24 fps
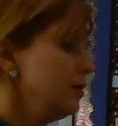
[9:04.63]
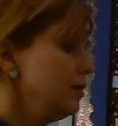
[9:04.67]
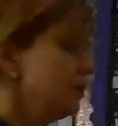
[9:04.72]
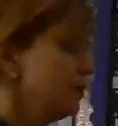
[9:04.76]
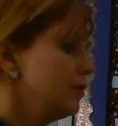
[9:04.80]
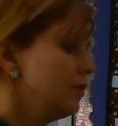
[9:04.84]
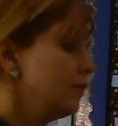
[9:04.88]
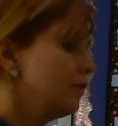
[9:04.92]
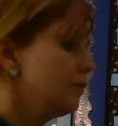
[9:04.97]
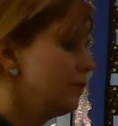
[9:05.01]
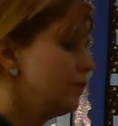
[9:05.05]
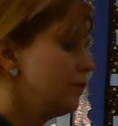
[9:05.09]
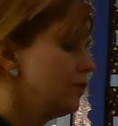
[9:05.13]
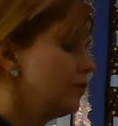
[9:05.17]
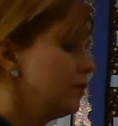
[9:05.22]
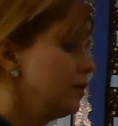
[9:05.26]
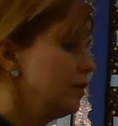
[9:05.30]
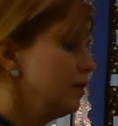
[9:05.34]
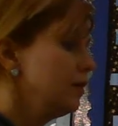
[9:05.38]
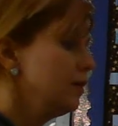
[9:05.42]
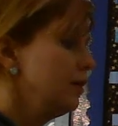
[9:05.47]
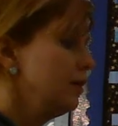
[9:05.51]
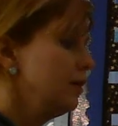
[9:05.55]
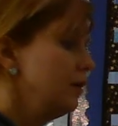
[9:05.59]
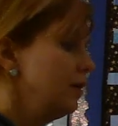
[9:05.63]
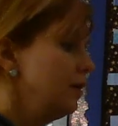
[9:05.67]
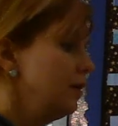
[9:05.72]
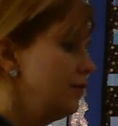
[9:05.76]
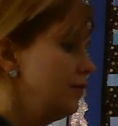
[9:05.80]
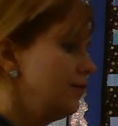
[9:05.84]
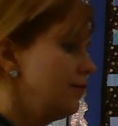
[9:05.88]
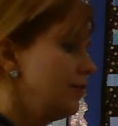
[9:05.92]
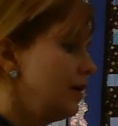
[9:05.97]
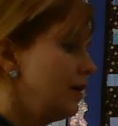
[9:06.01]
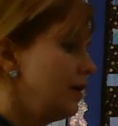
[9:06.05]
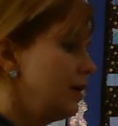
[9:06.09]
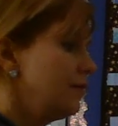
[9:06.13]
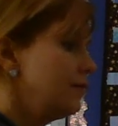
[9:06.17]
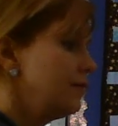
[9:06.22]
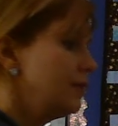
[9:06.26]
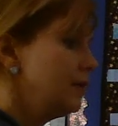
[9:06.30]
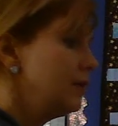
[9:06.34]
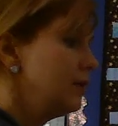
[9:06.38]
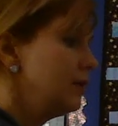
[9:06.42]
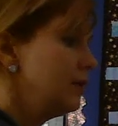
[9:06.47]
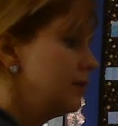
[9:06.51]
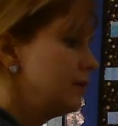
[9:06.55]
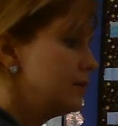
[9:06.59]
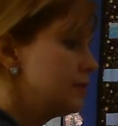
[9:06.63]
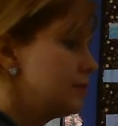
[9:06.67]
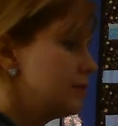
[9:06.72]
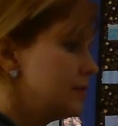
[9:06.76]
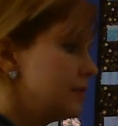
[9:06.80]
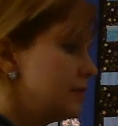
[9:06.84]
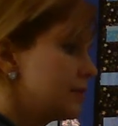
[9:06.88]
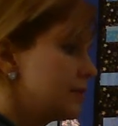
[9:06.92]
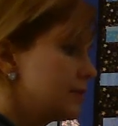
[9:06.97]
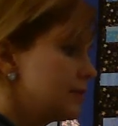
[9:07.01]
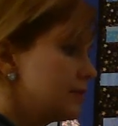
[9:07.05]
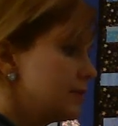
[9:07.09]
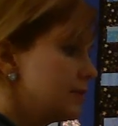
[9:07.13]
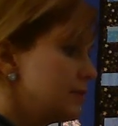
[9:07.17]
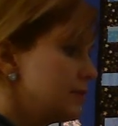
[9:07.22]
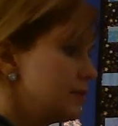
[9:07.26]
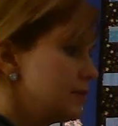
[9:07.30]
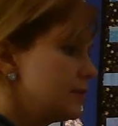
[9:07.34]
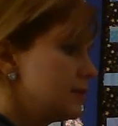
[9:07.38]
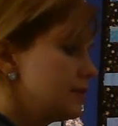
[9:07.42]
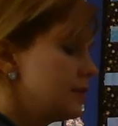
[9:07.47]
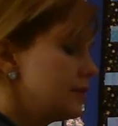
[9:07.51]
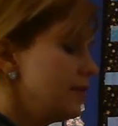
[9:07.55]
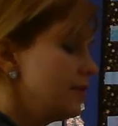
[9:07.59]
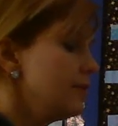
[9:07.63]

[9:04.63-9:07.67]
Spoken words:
4, 5, 6, 7.